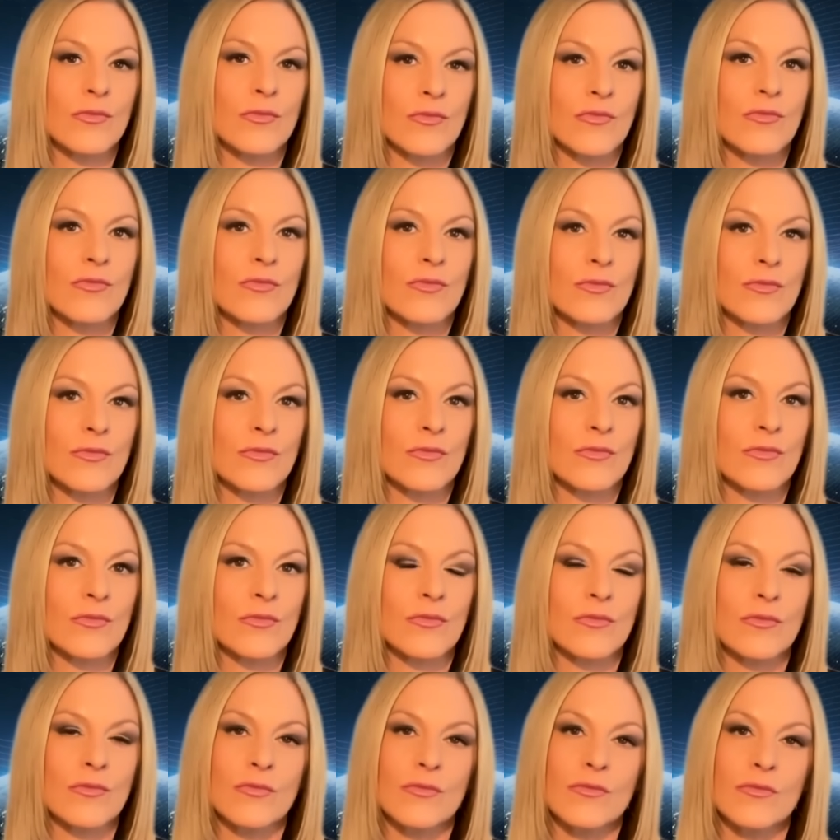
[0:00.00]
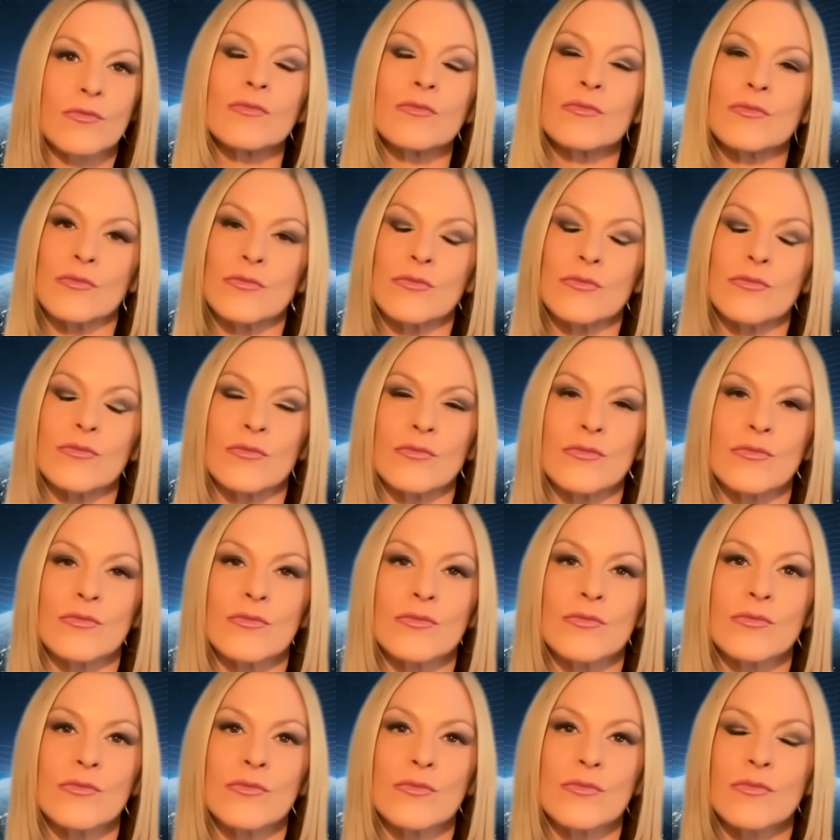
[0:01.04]

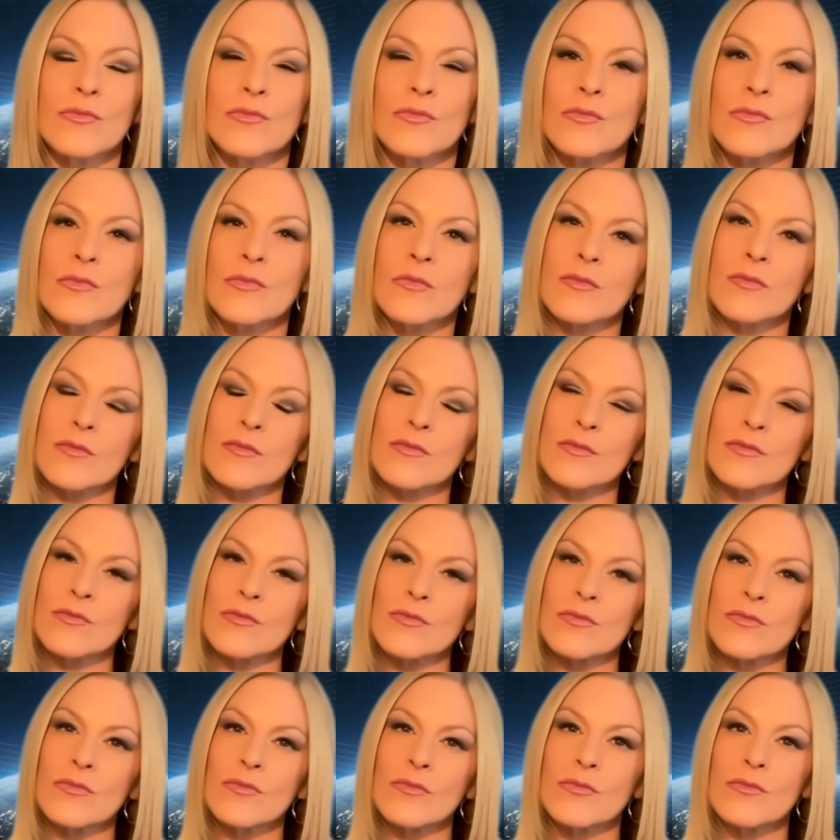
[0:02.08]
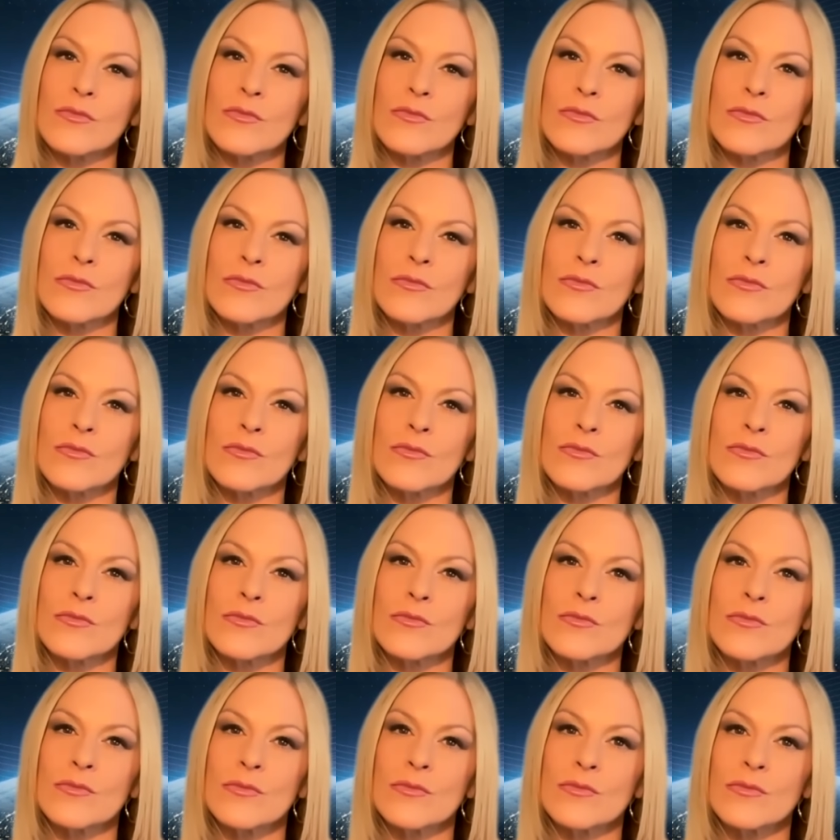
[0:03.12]

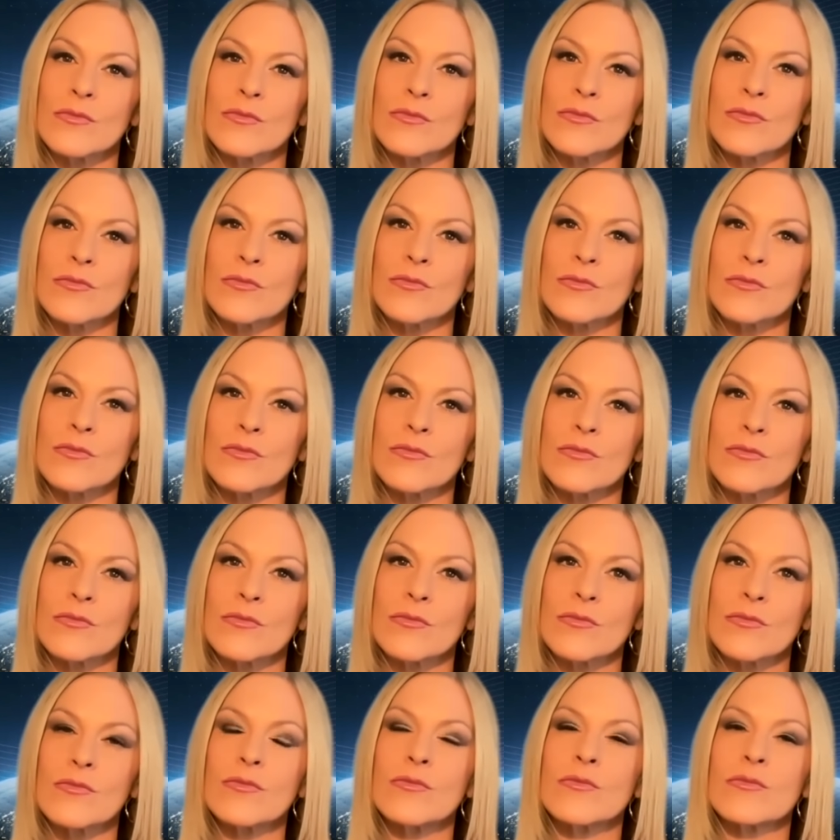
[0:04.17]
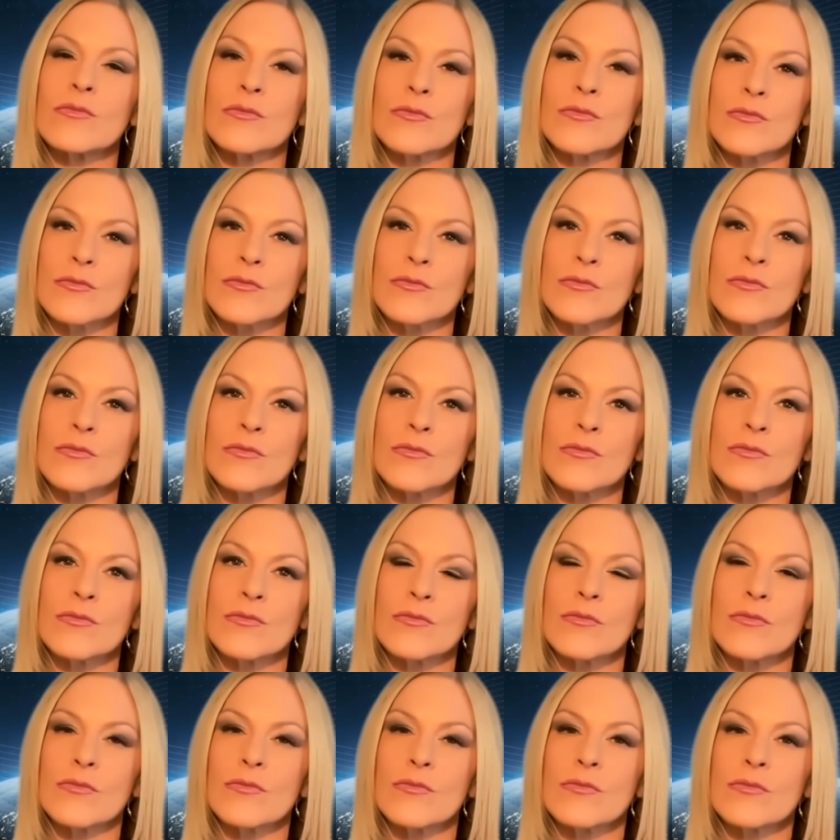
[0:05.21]

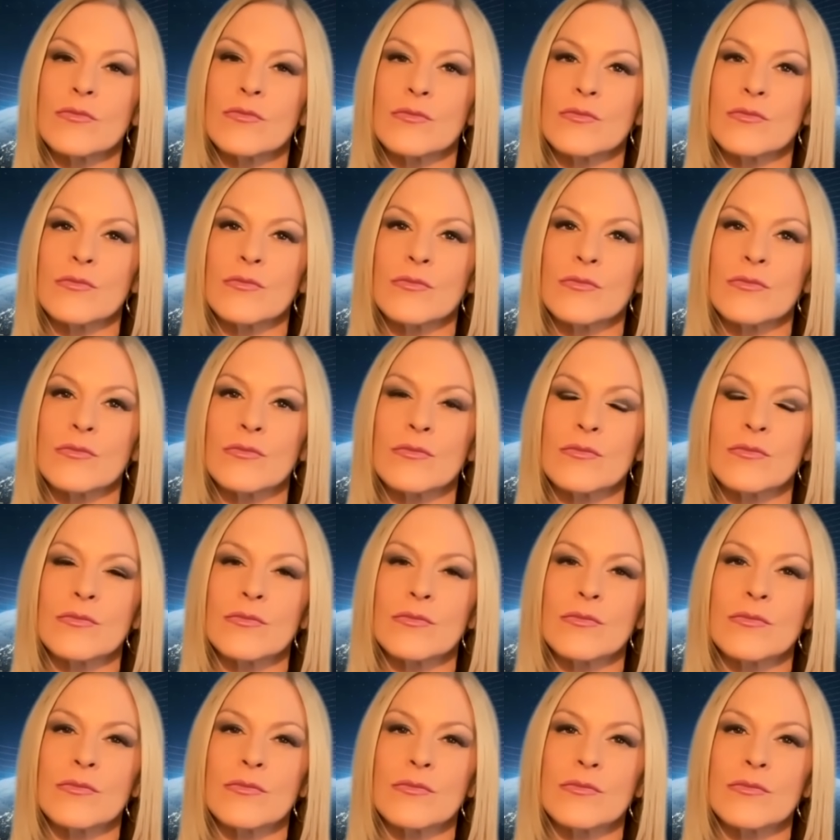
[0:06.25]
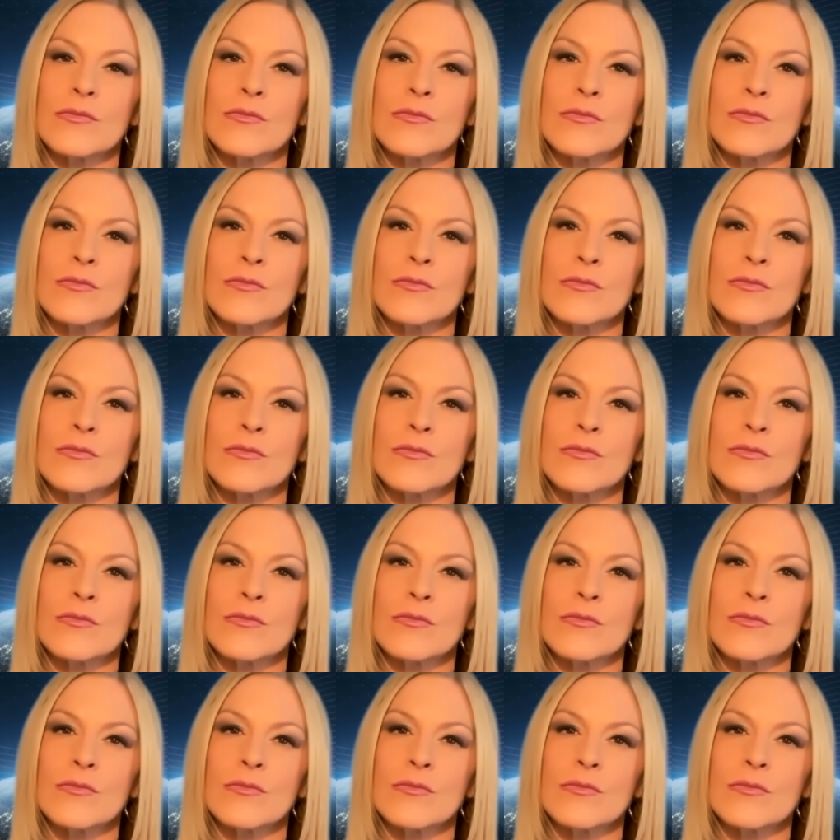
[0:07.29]
[no speech]